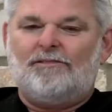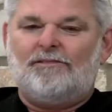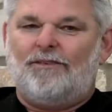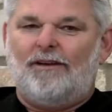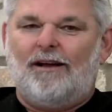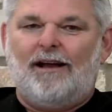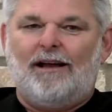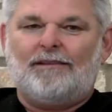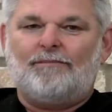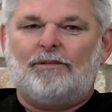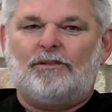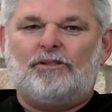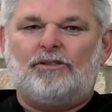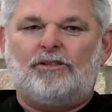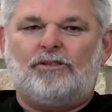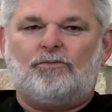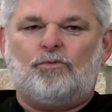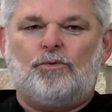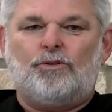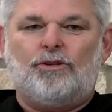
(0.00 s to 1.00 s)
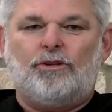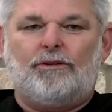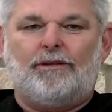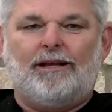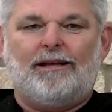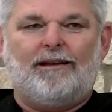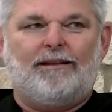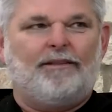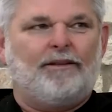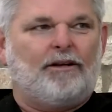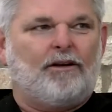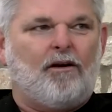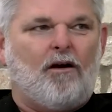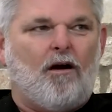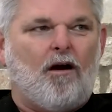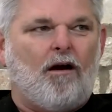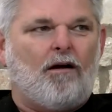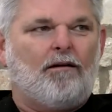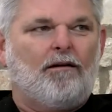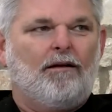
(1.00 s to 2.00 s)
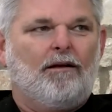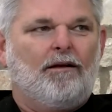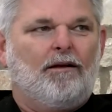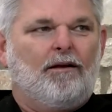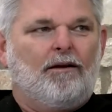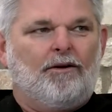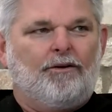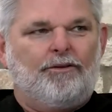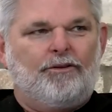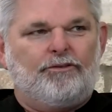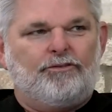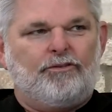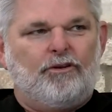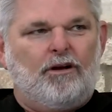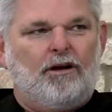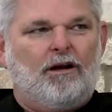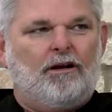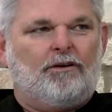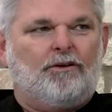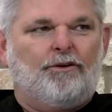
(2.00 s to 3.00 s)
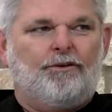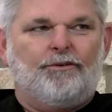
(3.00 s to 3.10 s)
It's fine. But just when you get in the car or the truck,